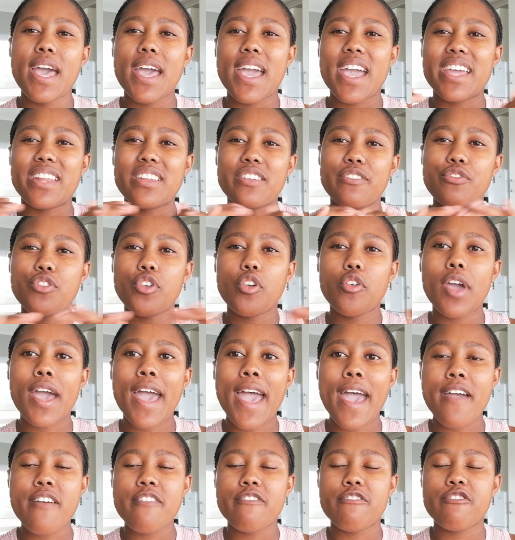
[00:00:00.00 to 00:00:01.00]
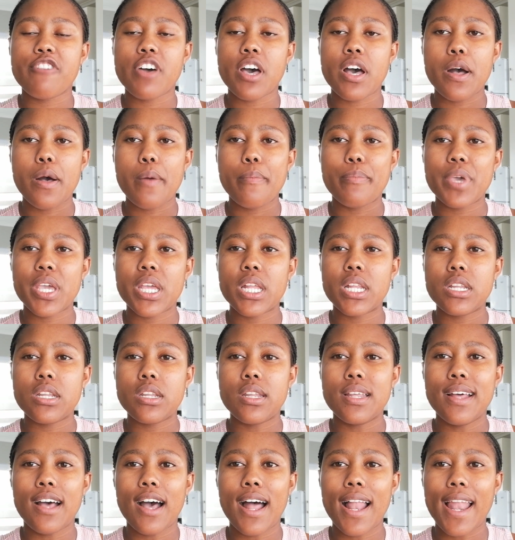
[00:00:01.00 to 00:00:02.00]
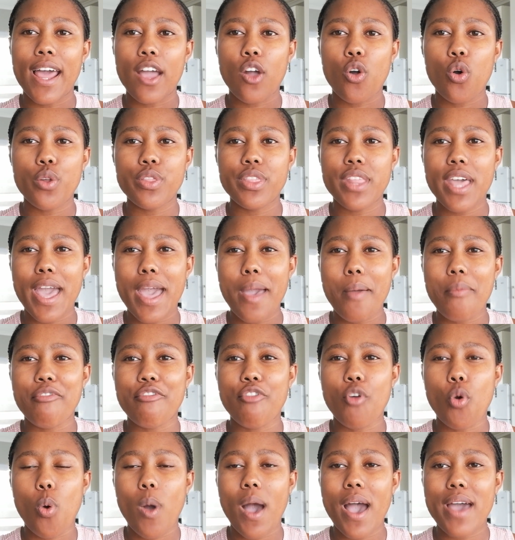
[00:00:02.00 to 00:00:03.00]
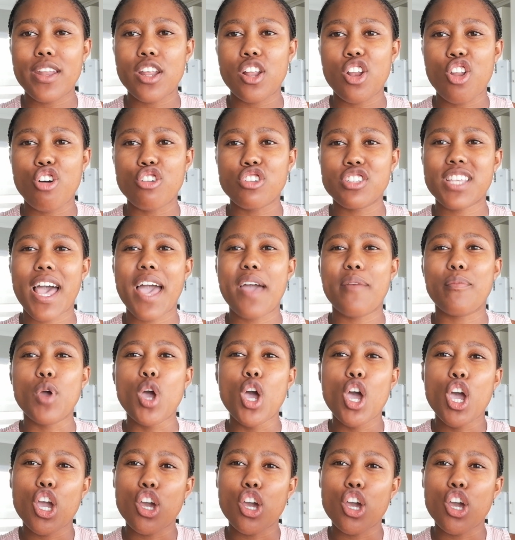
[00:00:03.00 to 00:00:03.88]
And if you have been on the app for quite a long time,